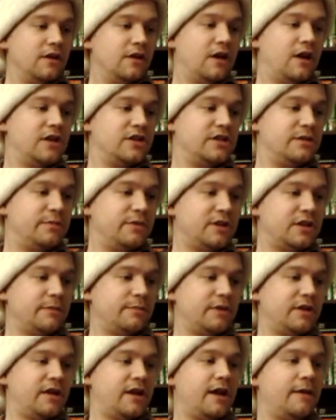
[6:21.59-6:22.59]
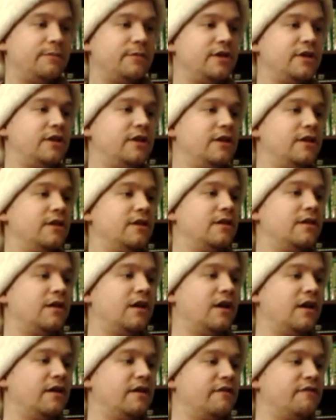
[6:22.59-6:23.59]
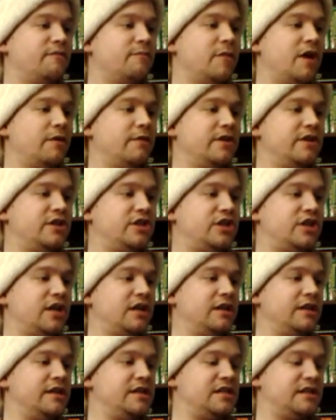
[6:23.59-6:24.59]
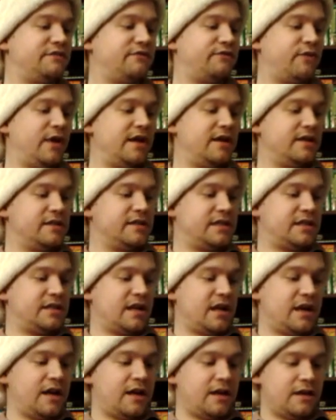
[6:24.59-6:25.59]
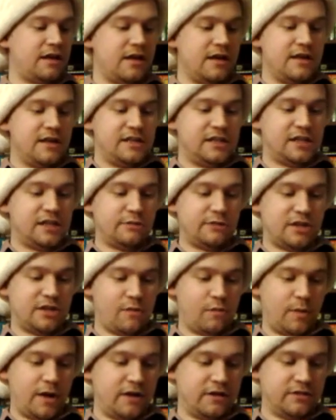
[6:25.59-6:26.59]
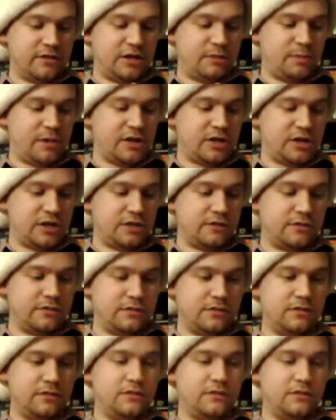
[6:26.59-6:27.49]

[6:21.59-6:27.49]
Also picked up a copy here of Mary Shelley's Frankenstein. Says it was a rental special.